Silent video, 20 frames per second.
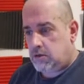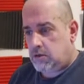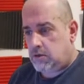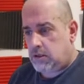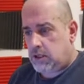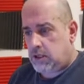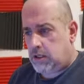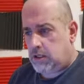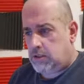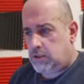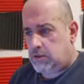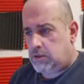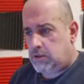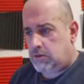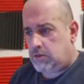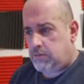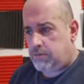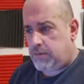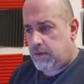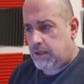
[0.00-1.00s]
Okay,
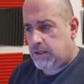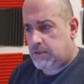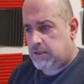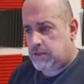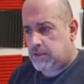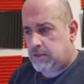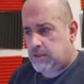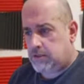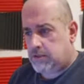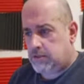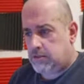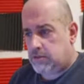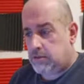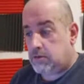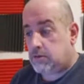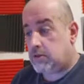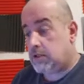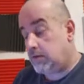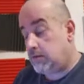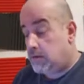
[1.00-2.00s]
2 passes.
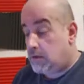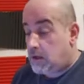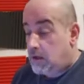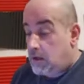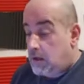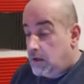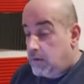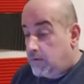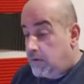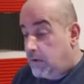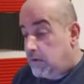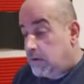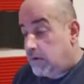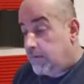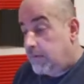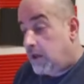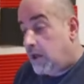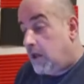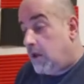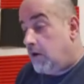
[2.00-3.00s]
Okay, fair
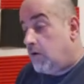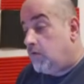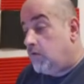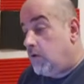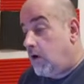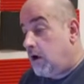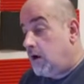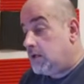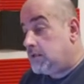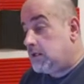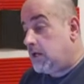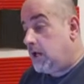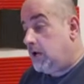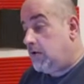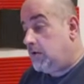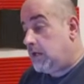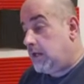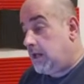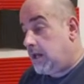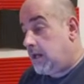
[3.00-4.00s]
enough. Right,
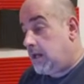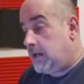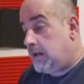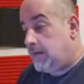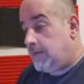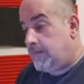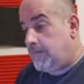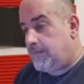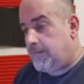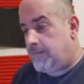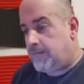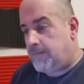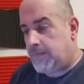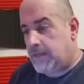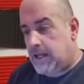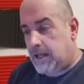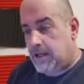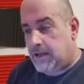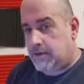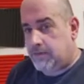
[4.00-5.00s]
okay.
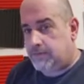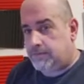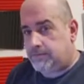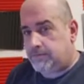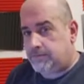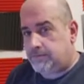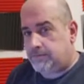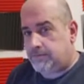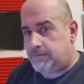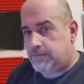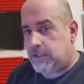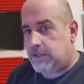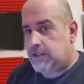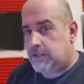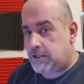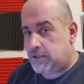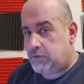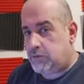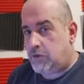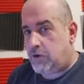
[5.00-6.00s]
Now,
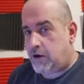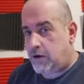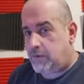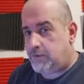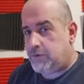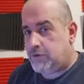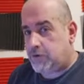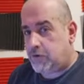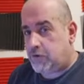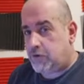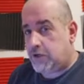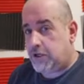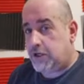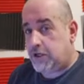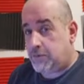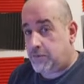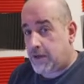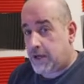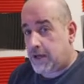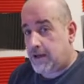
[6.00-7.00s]
this is what I'm
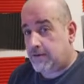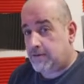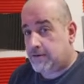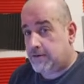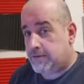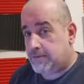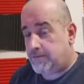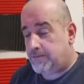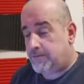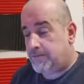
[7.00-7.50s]
talking about.